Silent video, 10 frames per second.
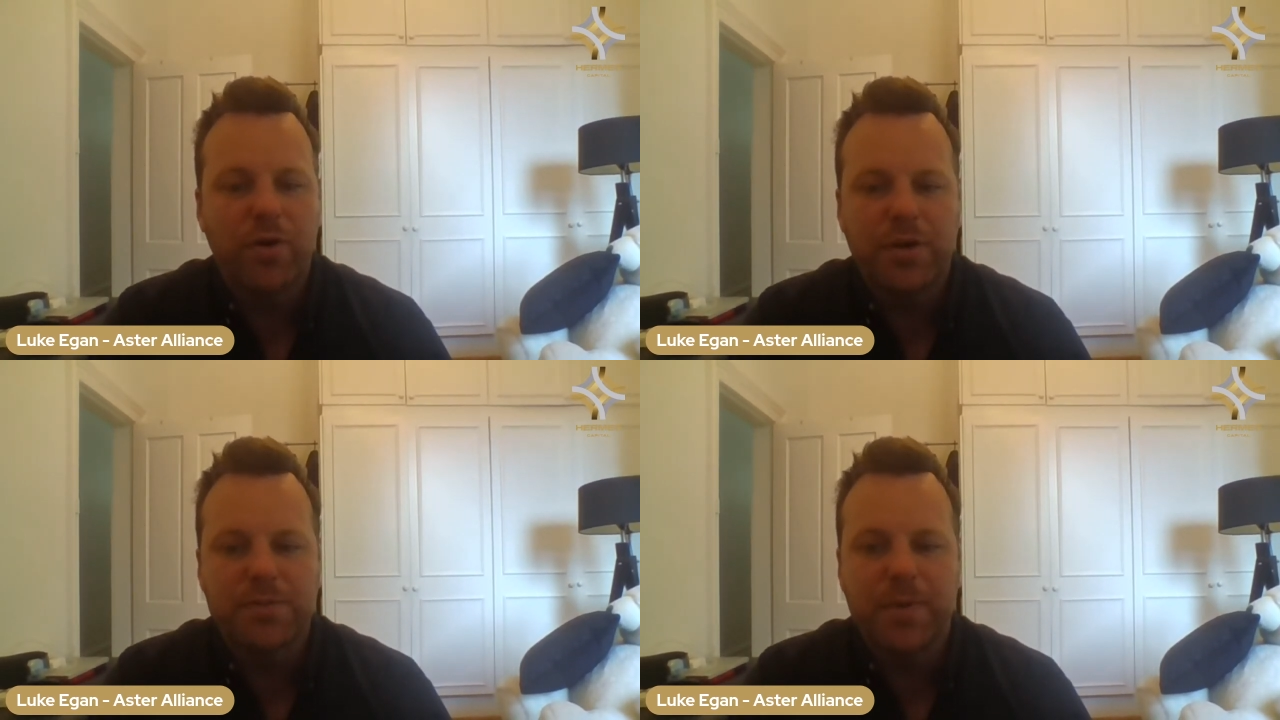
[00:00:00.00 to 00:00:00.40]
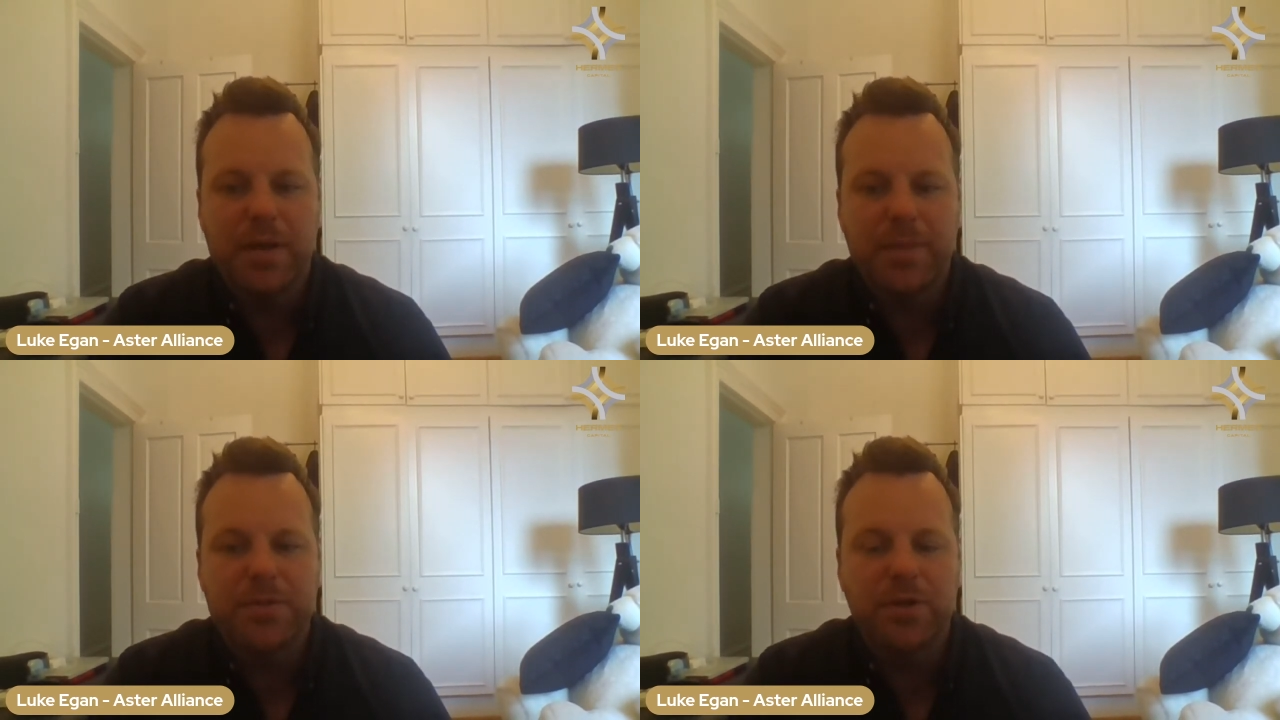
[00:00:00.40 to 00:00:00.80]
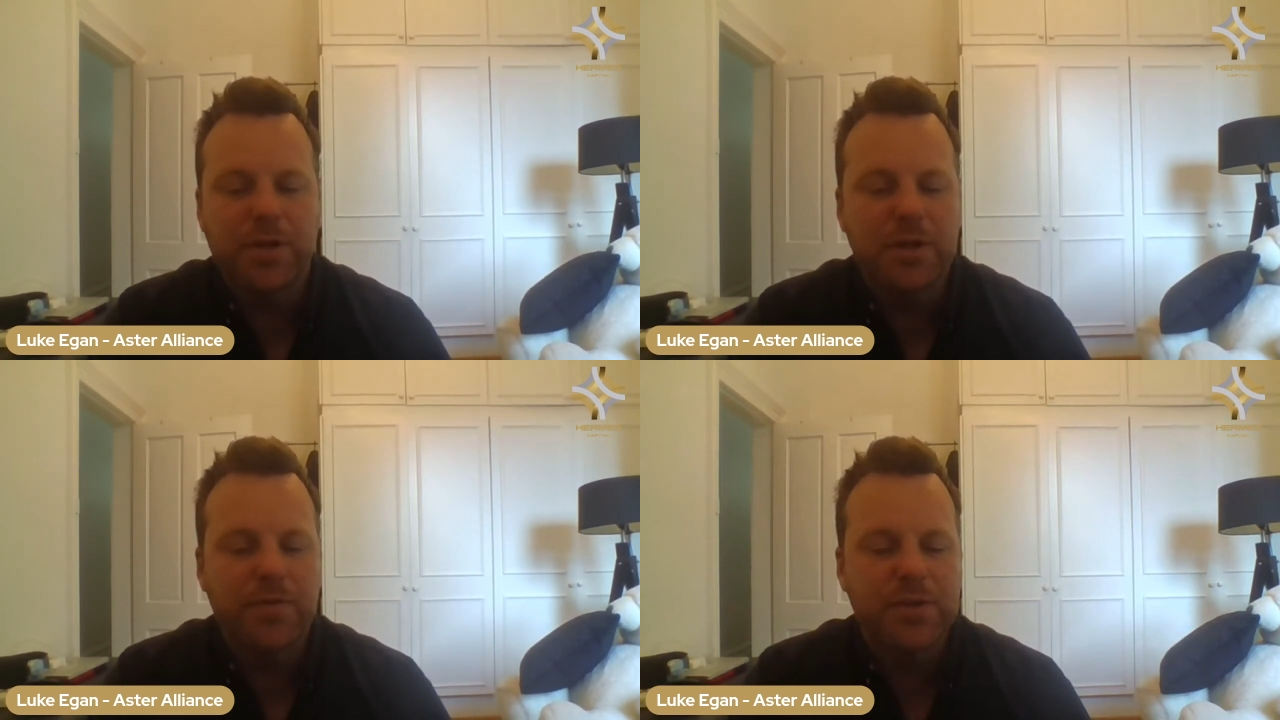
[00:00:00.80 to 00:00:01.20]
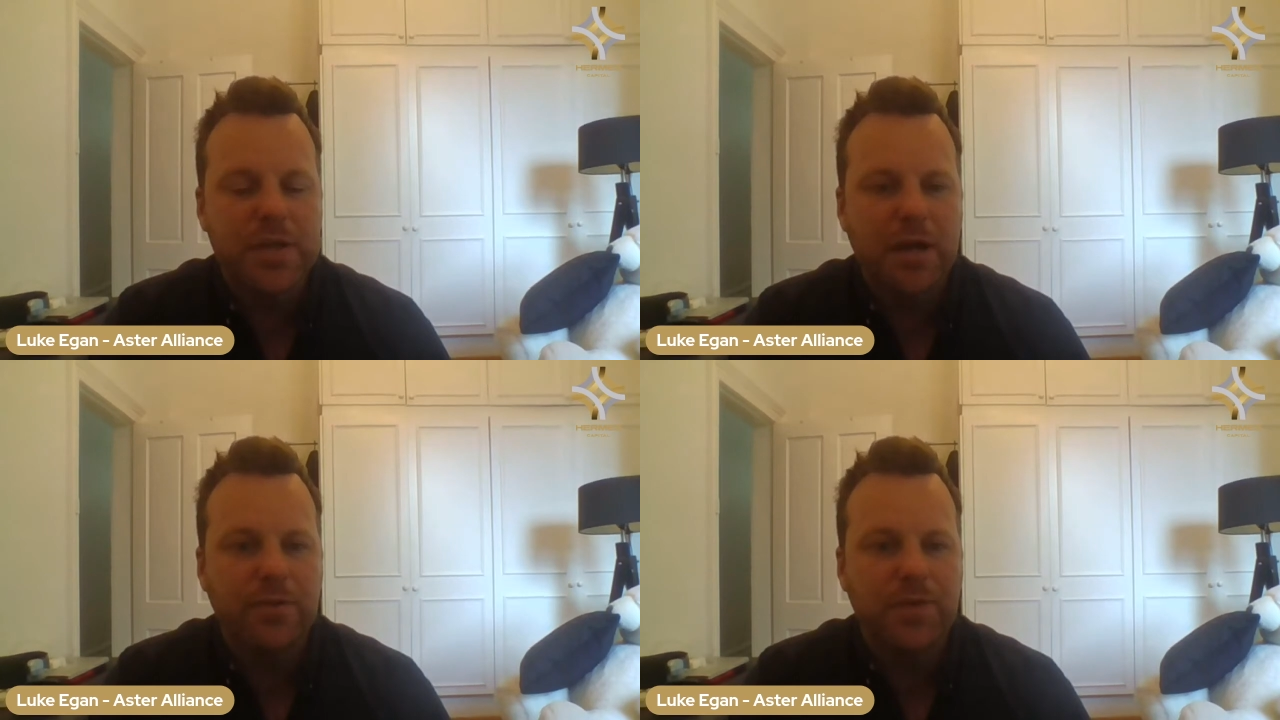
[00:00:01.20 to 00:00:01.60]
and it's been absolutely
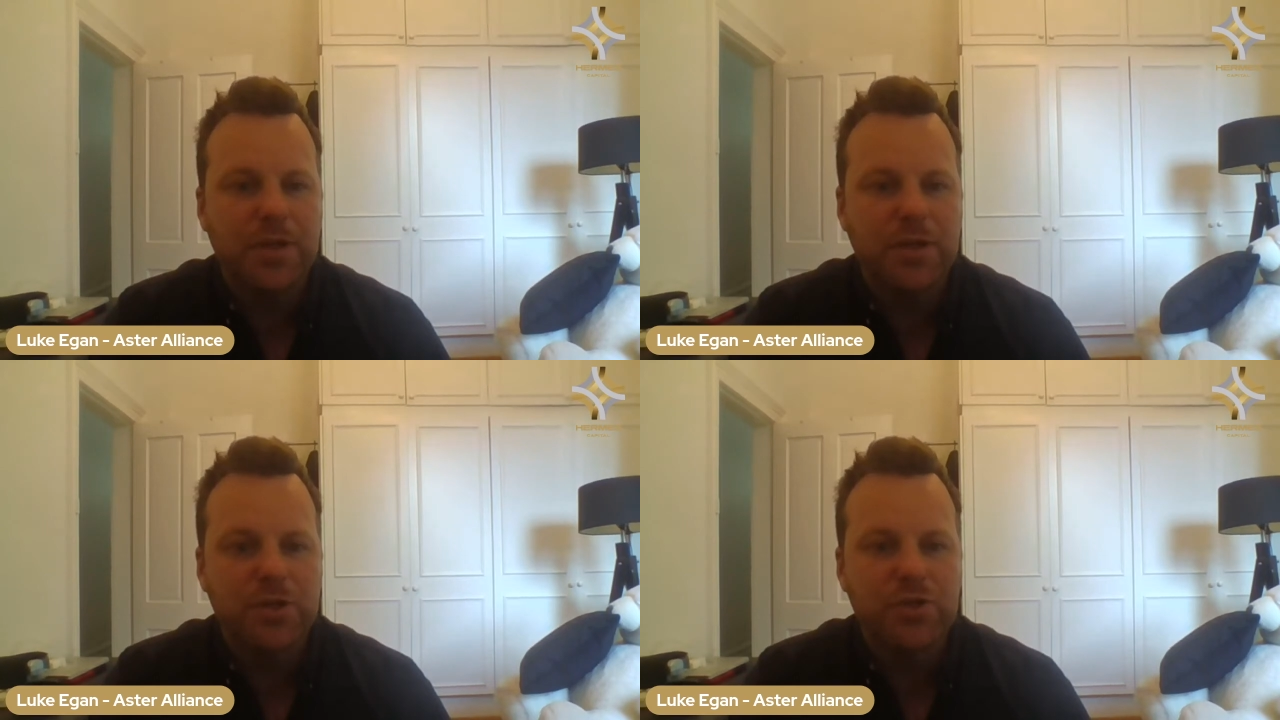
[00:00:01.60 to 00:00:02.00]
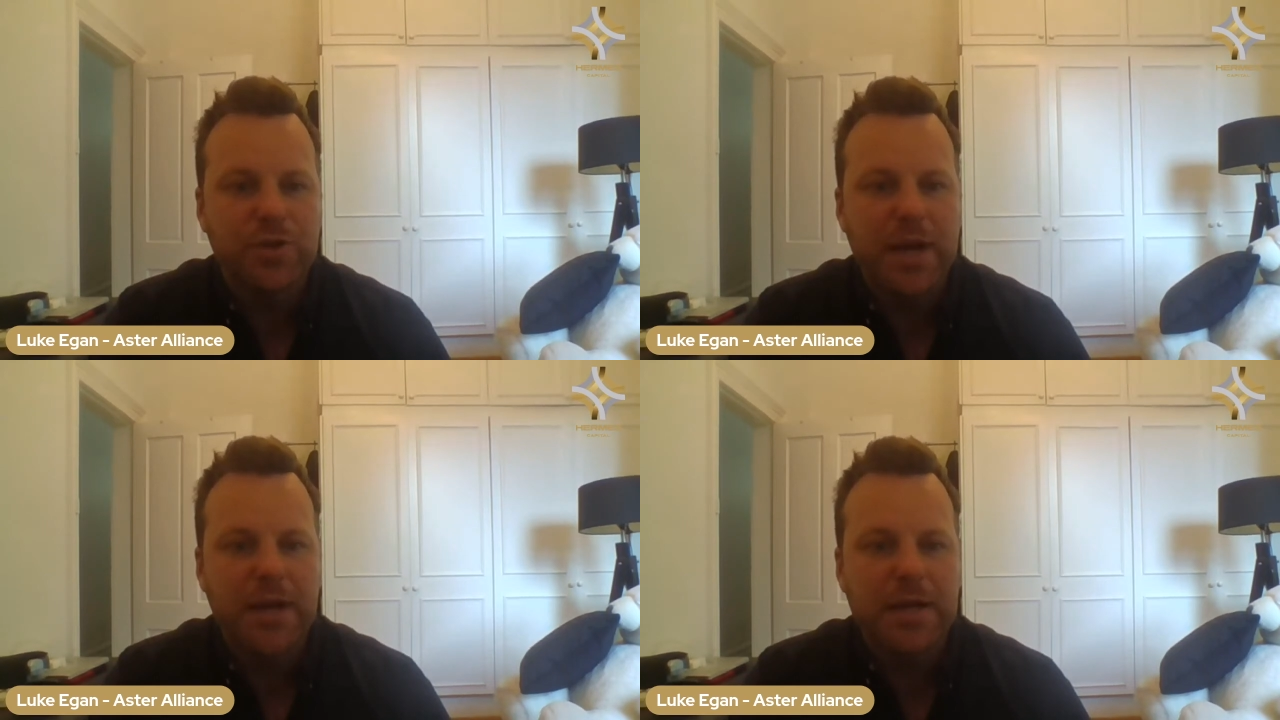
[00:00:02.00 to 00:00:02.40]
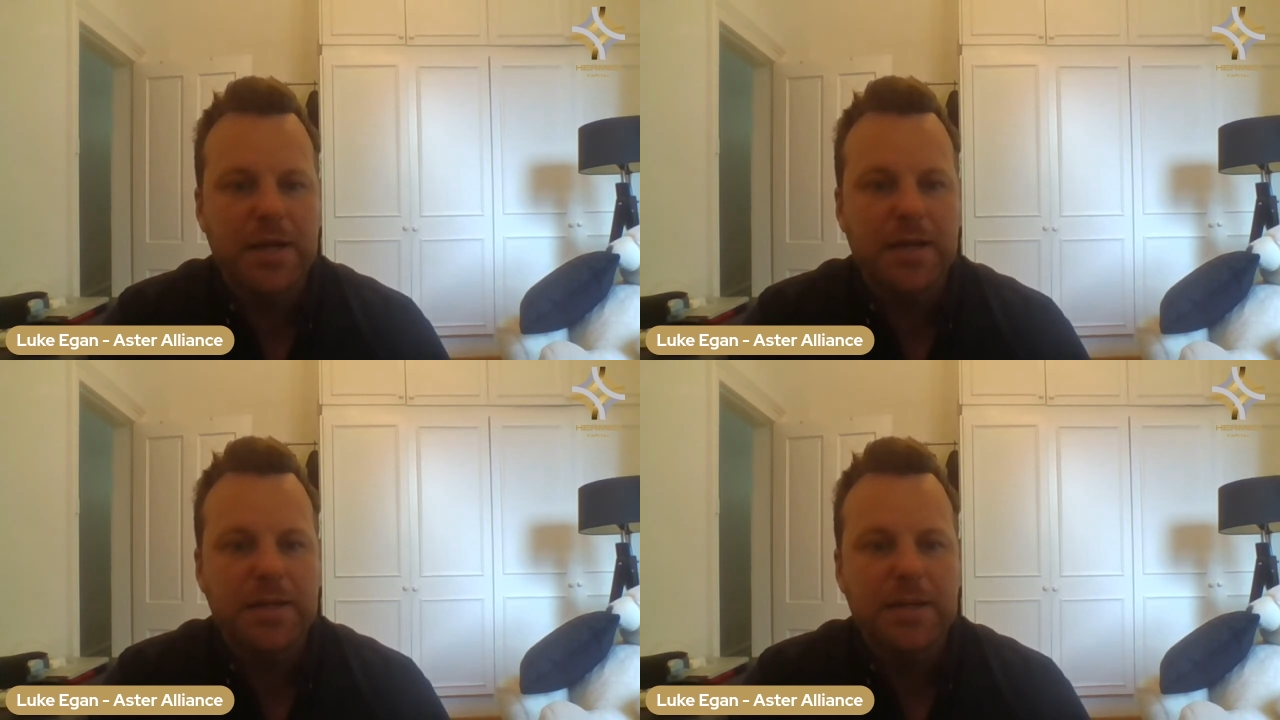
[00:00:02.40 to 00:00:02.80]
devastating for the industry down here,